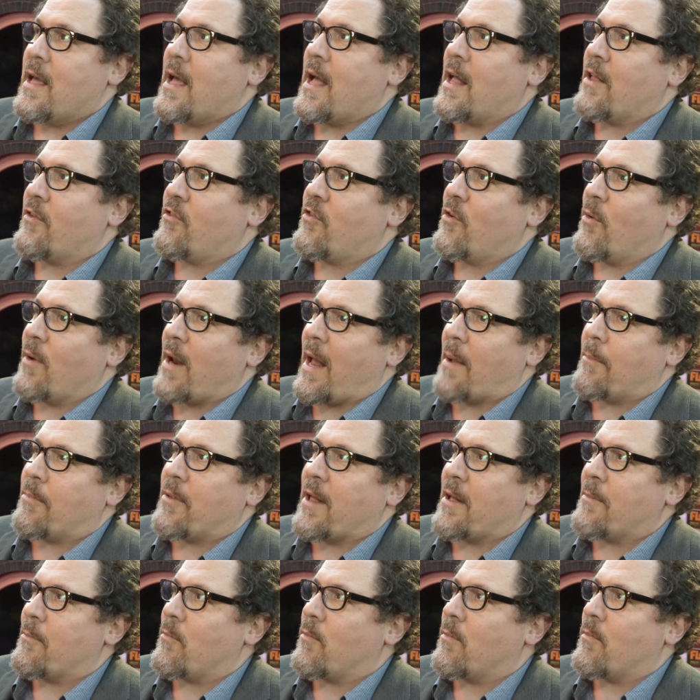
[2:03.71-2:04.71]
And so when I
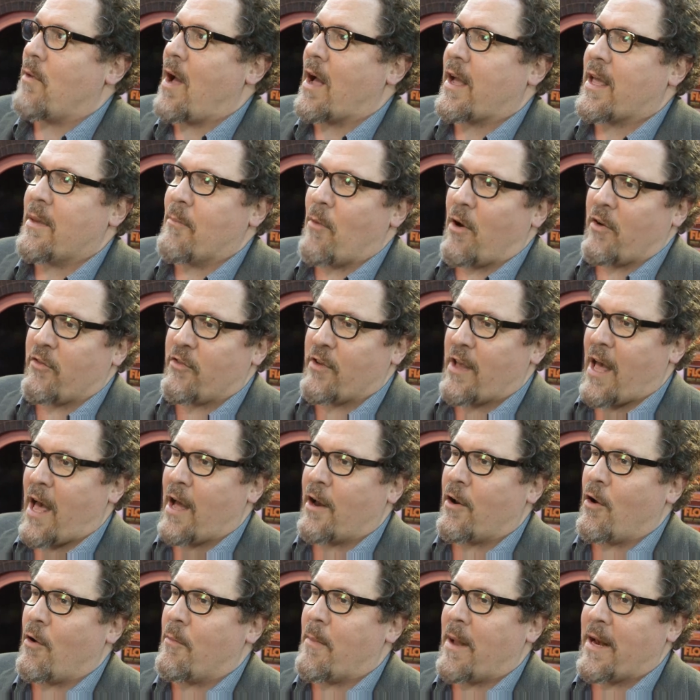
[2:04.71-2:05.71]
played Rocky
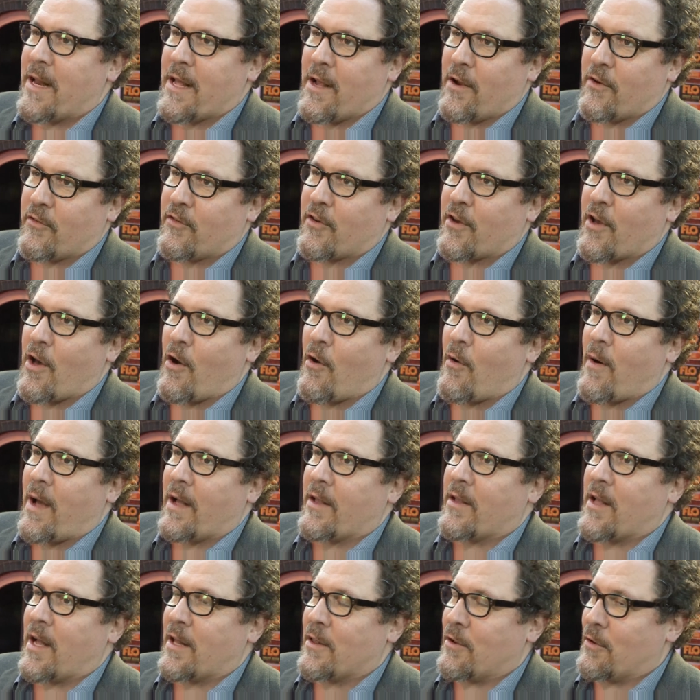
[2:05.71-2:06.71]
Marciano many years ago,
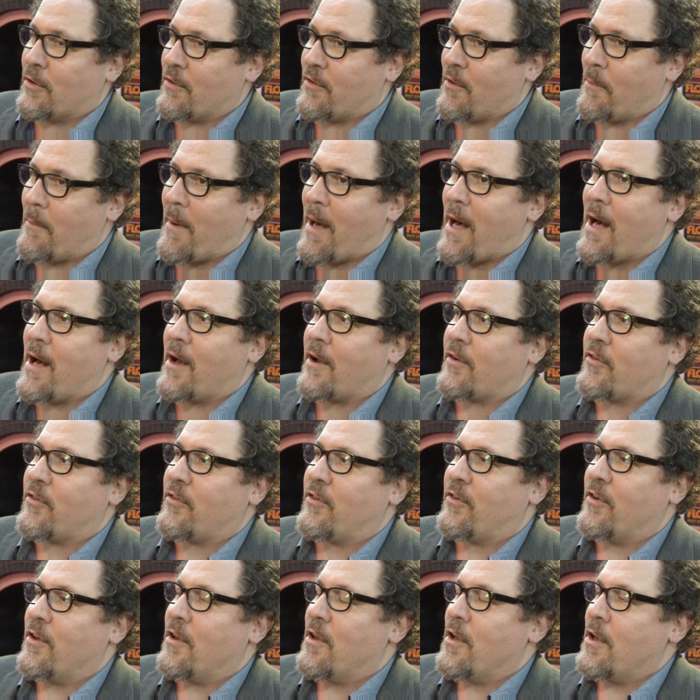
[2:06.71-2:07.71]
I learned to
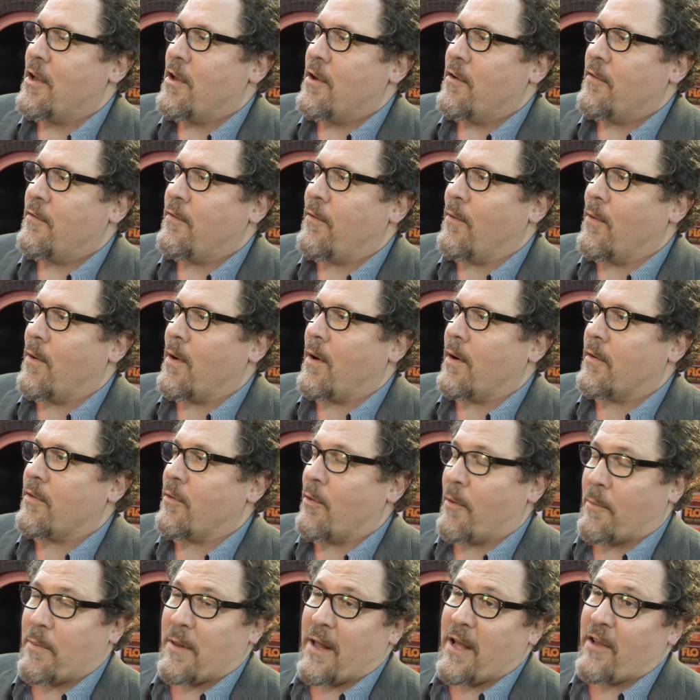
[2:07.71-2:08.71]
box. For
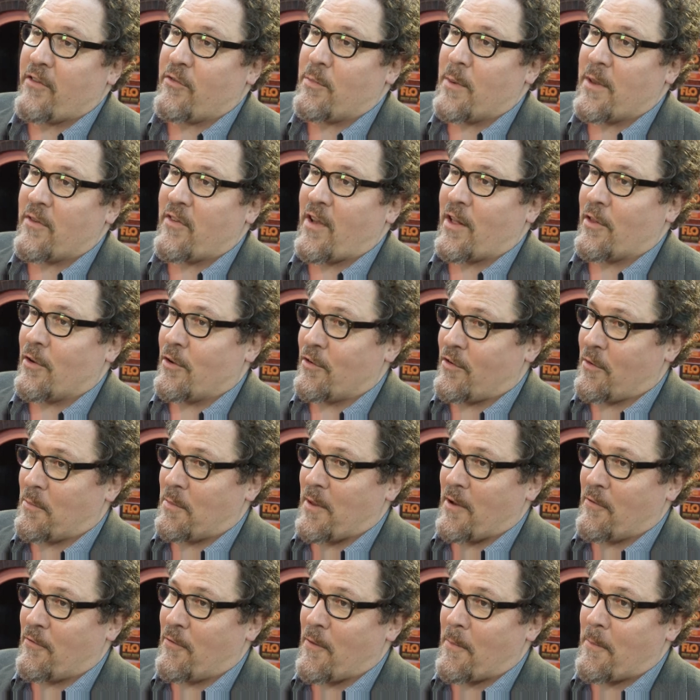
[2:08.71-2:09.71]
The Replacements, I learned to
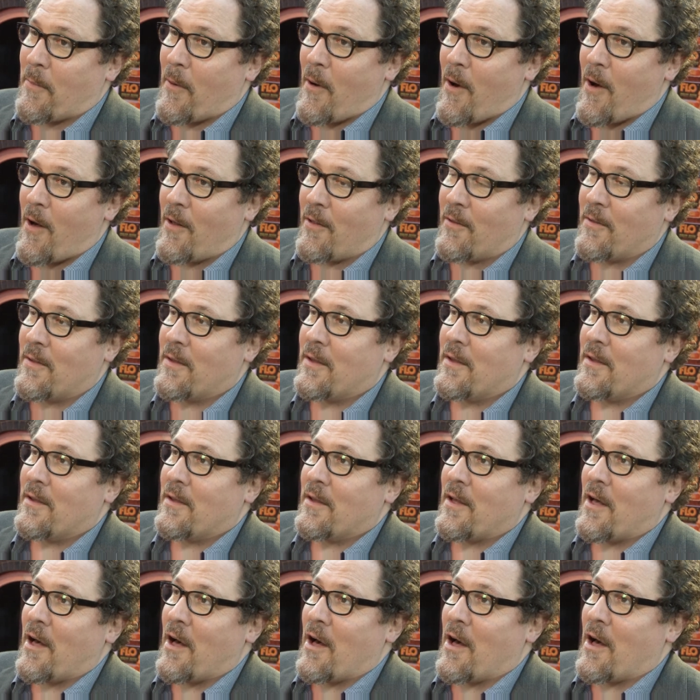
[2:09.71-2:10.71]
play football.
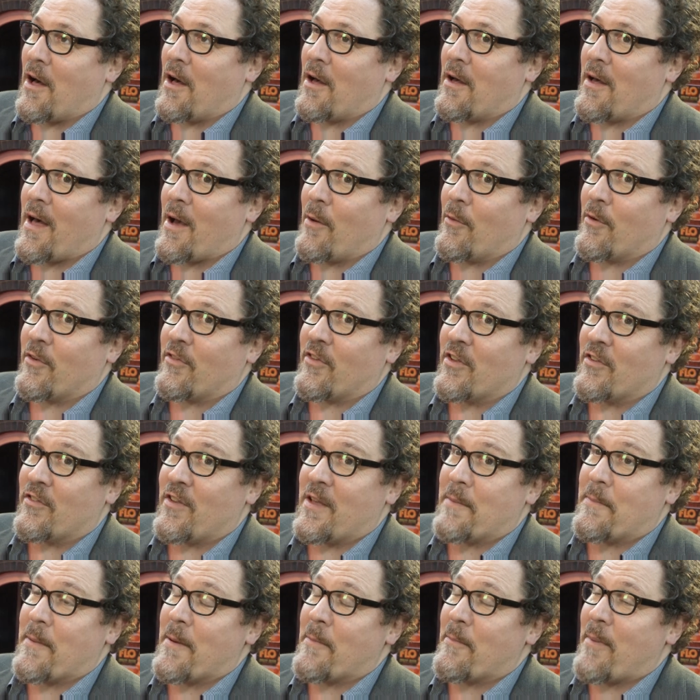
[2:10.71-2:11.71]
I was in
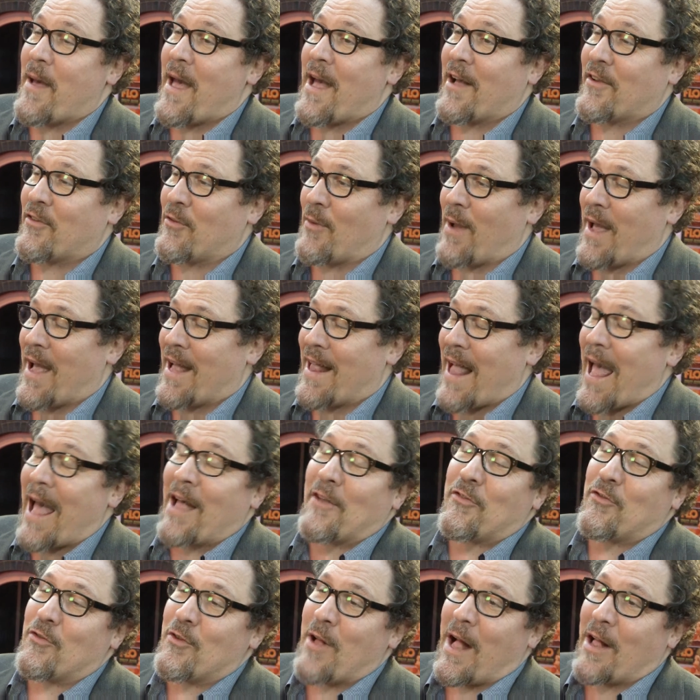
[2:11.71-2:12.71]
Deep Impact, so I had
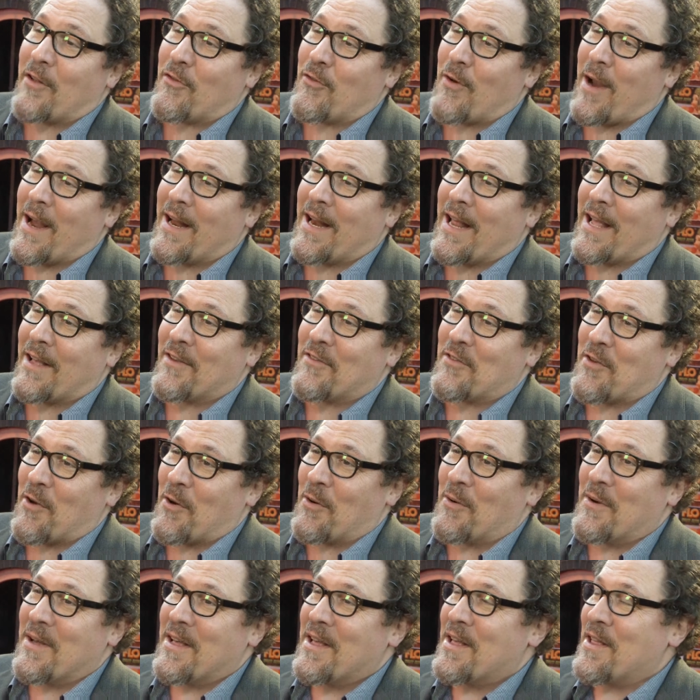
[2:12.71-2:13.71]
astronaut training.
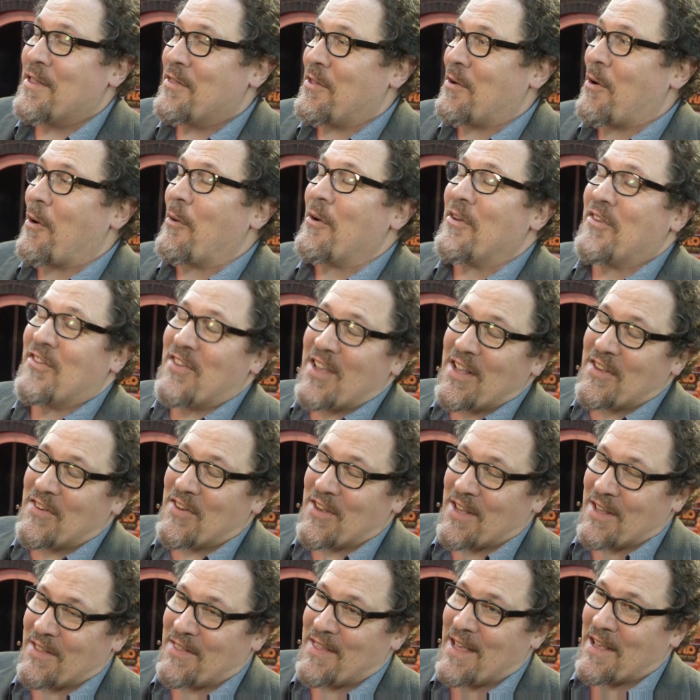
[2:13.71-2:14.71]
So they're always
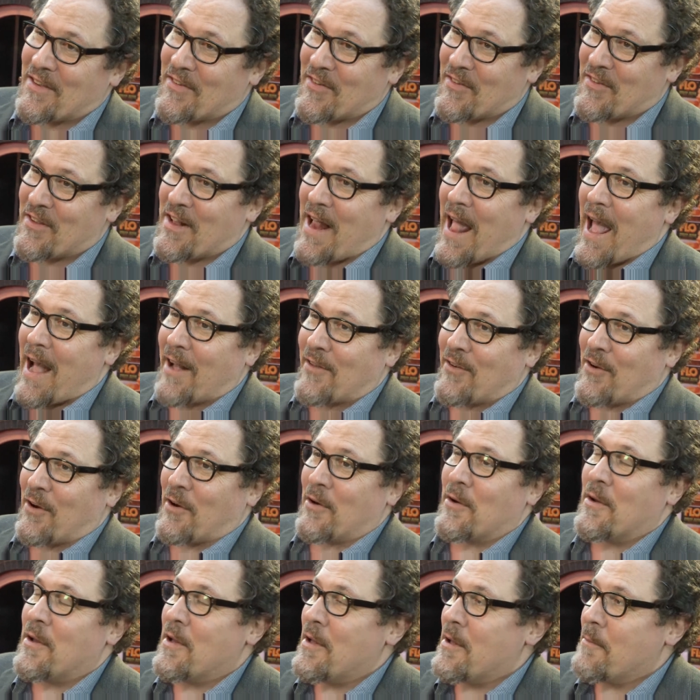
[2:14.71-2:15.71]
teaching you things as an
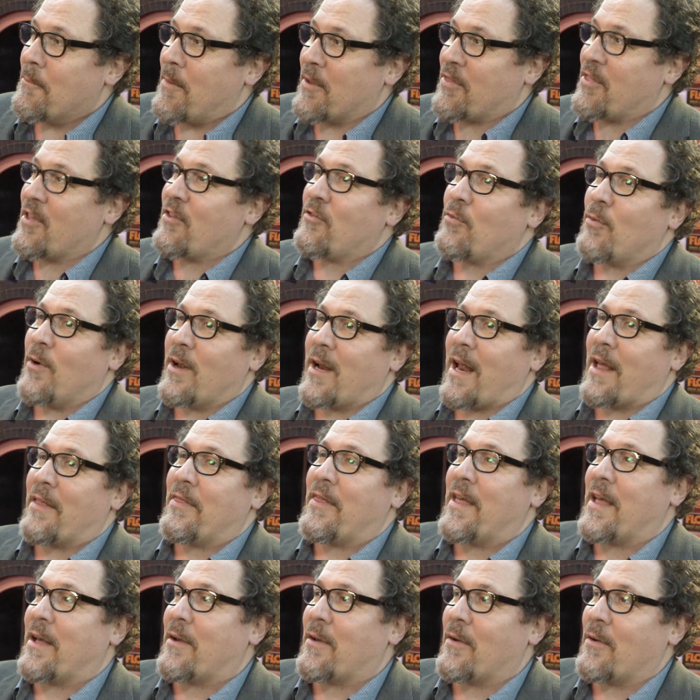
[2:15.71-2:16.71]
actor. But this one, I
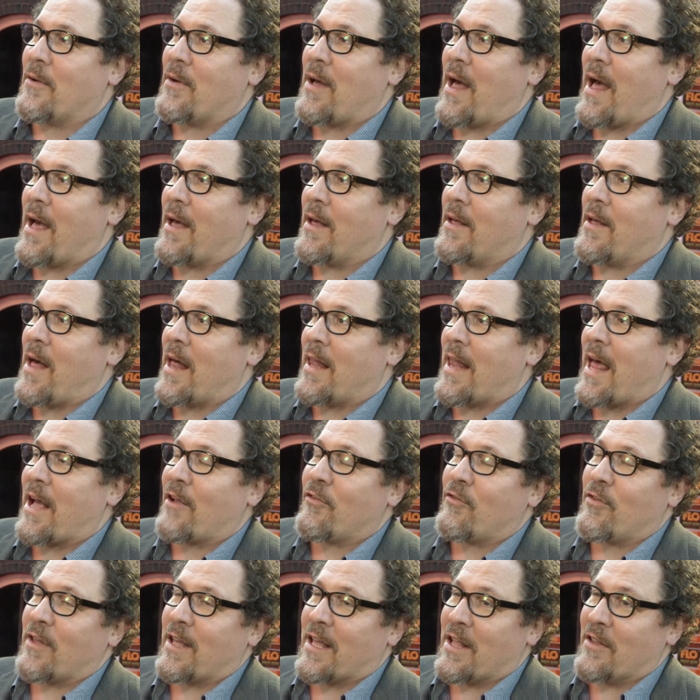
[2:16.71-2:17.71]
think I'll
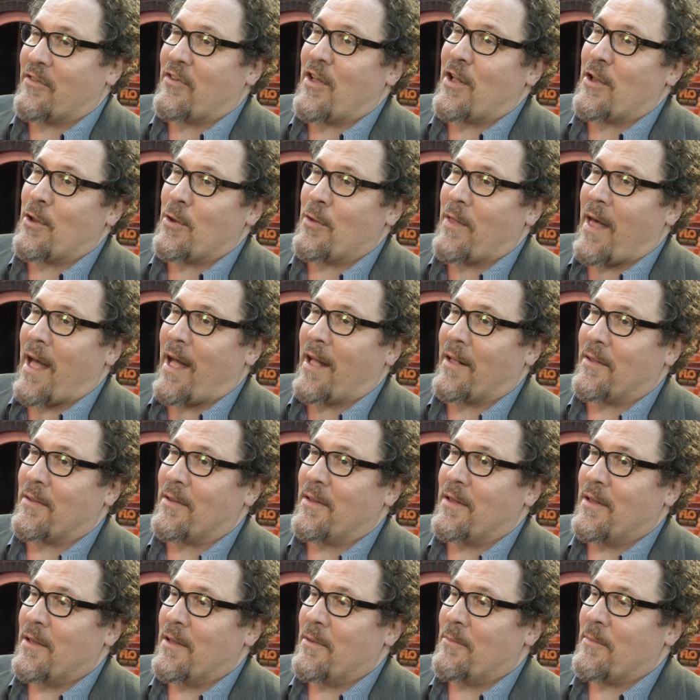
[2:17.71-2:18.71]
actually continue that,
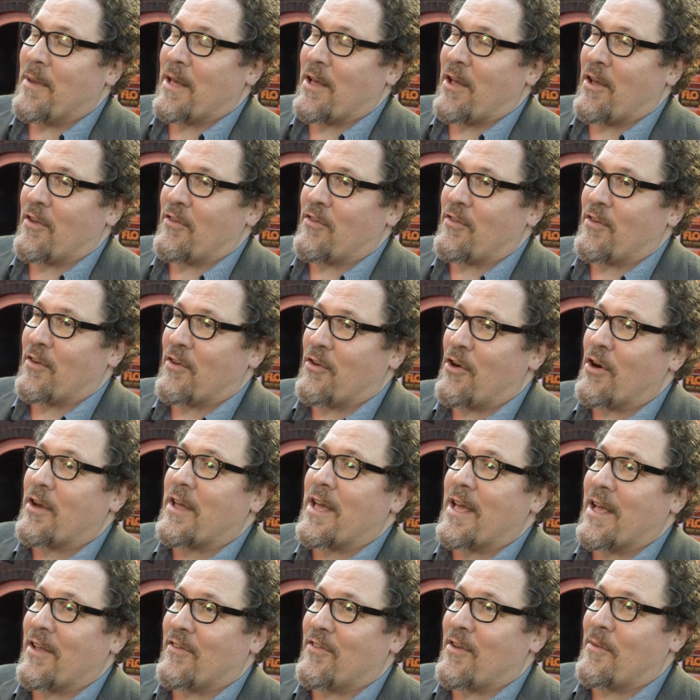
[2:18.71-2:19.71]
because
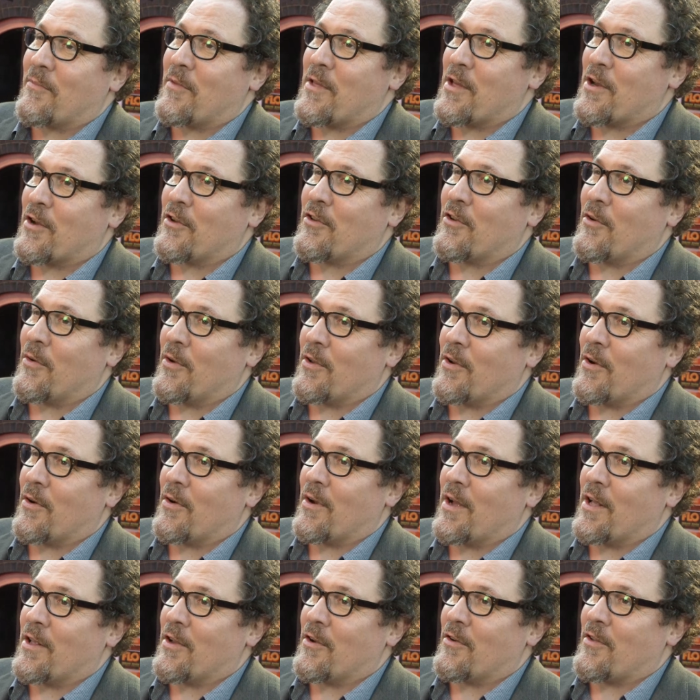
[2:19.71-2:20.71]
cooking is something you could do in
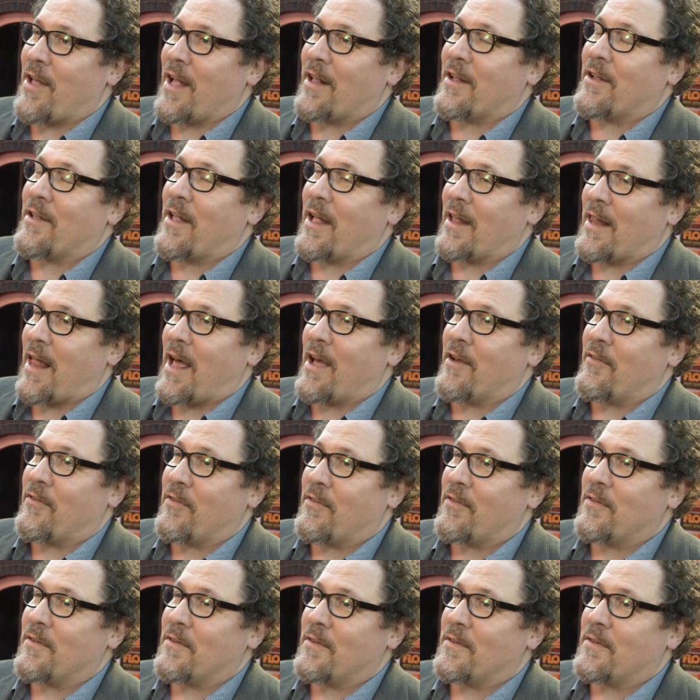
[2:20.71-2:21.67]
your day-to-day life.